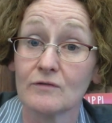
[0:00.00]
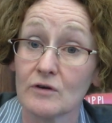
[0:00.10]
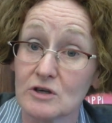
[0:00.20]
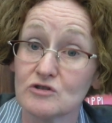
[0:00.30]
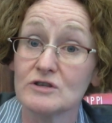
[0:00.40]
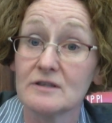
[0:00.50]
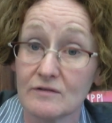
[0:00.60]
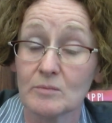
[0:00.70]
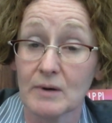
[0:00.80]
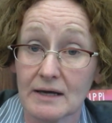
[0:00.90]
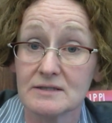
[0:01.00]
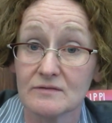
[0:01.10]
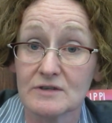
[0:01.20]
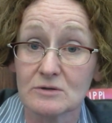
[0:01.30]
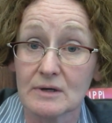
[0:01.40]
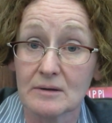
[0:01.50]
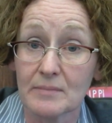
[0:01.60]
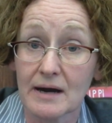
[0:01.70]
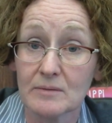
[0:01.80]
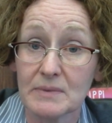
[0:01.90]
for a treaty for blind and visually
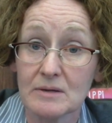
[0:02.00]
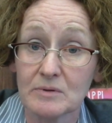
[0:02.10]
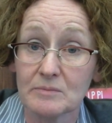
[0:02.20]
impaired people